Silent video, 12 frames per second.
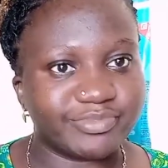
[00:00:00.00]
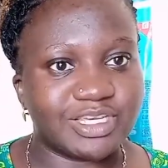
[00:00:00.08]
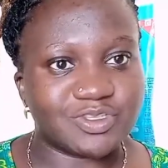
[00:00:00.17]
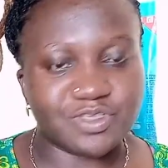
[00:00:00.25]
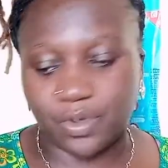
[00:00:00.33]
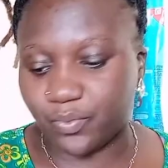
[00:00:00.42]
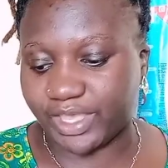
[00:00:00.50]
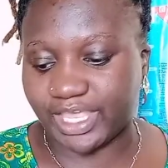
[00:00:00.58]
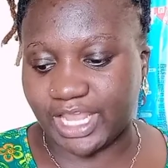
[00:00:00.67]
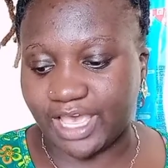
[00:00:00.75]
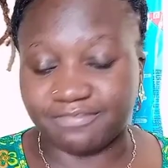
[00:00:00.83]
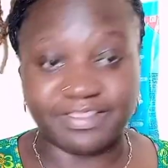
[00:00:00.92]
so that we can
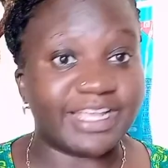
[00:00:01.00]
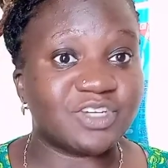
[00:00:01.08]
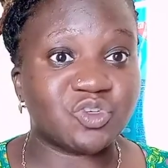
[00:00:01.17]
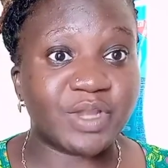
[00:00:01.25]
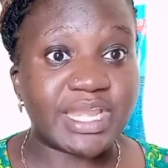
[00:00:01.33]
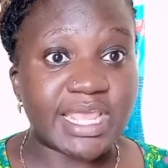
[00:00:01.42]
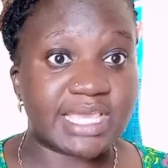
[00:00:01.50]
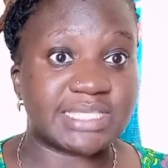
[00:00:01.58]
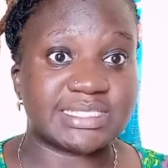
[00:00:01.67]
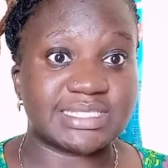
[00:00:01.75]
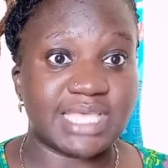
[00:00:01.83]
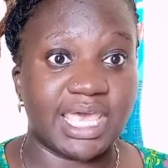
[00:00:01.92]
have like
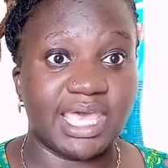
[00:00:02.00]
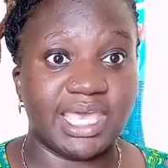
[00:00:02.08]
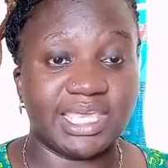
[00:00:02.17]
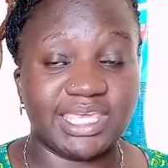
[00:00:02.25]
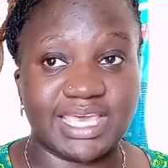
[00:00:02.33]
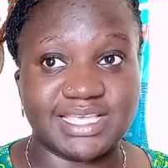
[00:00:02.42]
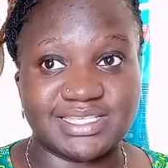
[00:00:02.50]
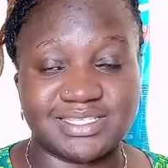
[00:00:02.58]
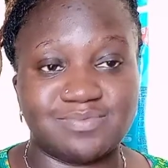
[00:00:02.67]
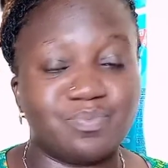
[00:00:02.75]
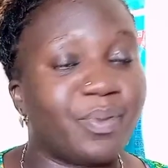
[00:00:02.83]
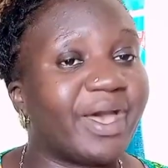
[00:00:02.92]
trainings,
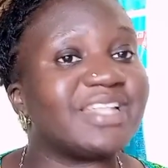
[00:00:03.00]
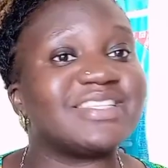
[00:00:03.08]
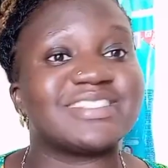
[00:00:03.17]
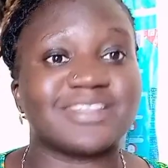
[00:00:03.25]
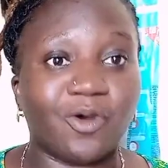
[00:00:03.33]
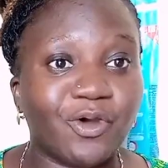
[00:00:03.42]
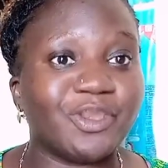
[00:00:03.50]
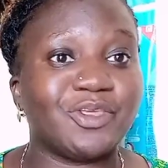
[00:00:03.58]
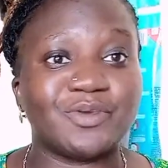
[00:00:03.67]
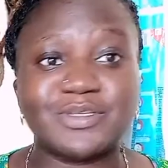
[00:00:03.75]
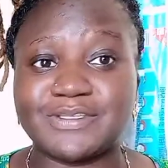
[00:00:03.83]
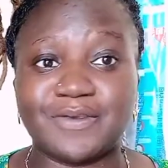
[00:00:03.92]
yes, but on
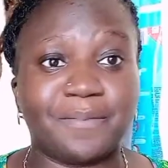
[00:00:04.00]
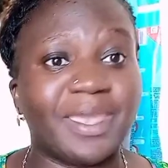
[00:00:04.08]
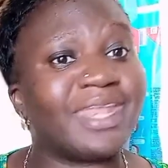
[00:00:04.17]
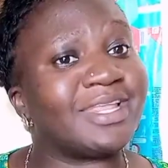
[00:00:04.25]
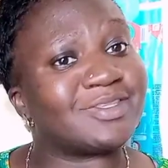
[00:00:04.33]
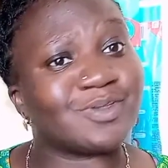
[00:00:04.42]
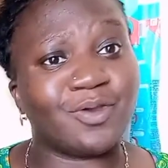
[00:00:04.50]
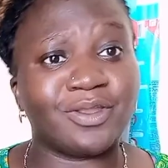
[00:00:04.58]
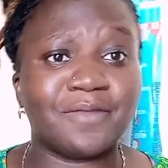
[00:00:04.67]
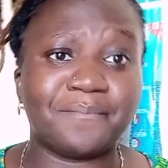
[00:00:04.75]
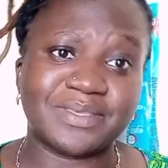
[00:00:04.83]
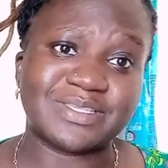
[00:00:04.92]
YouTube, and it's
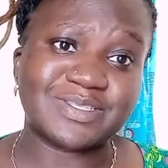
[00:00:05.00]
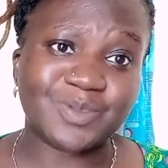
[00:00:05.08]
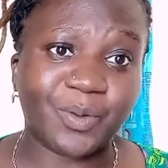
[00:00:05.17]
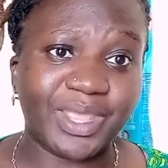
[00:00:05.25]
gonna be so